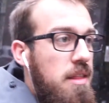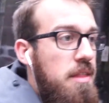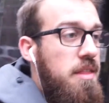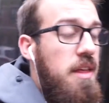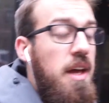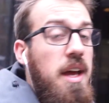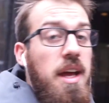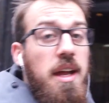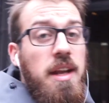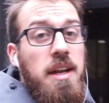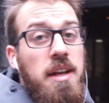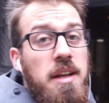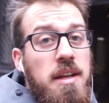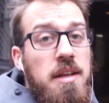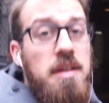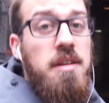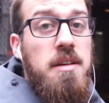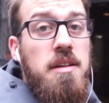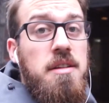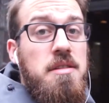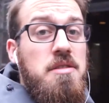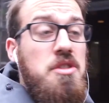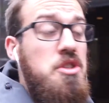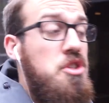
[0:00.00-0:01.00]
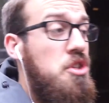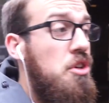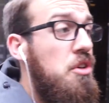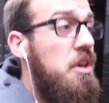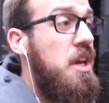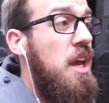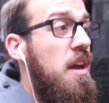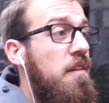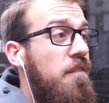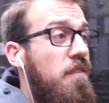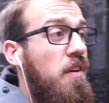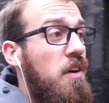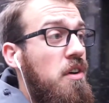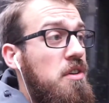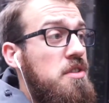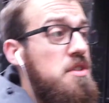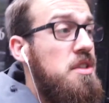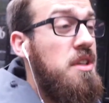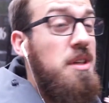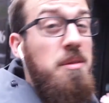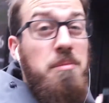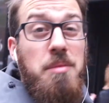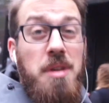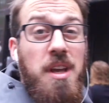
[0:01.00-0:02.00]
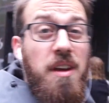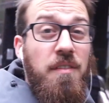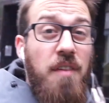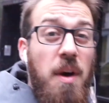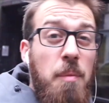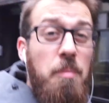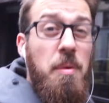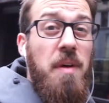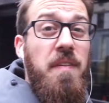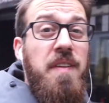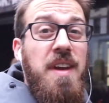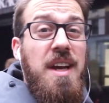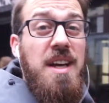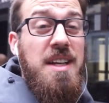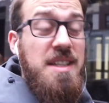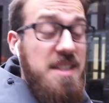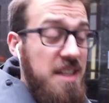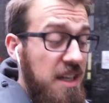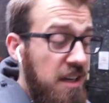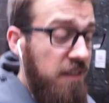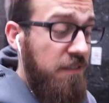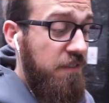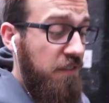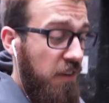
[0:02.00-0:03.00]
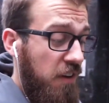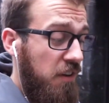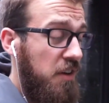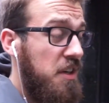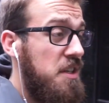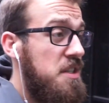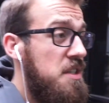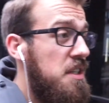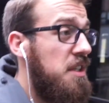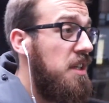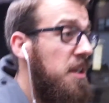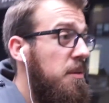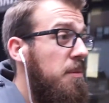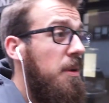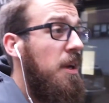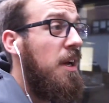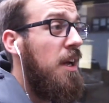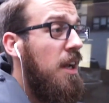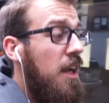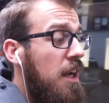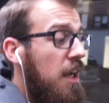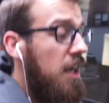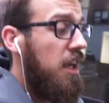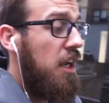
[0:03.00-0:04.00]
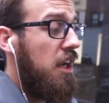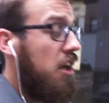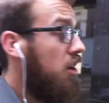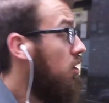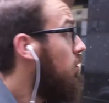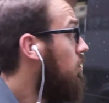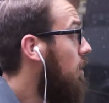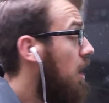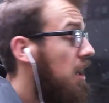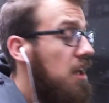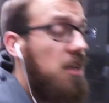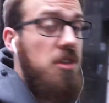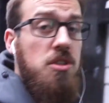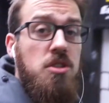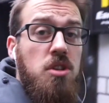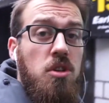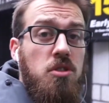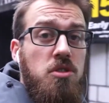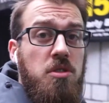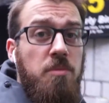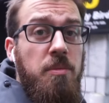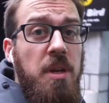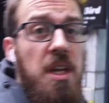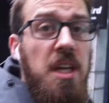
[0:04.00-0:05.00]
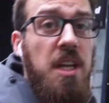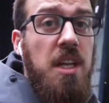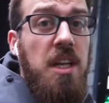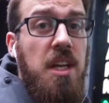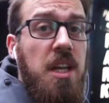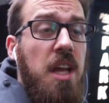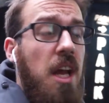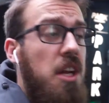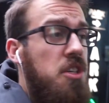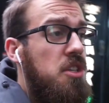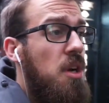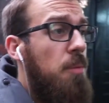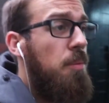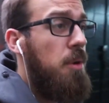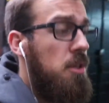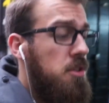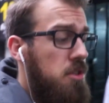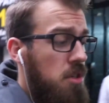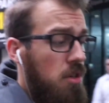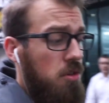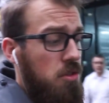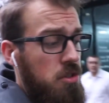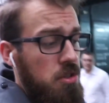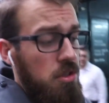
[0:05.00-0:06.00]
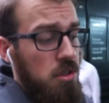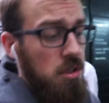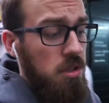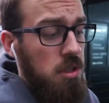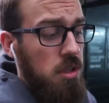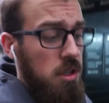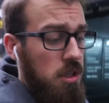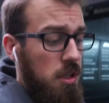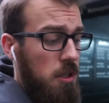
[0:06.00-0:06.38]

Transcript: Then still can't fall asleep, give up on the idea of falling asleep, and go back on social media to catch up on social.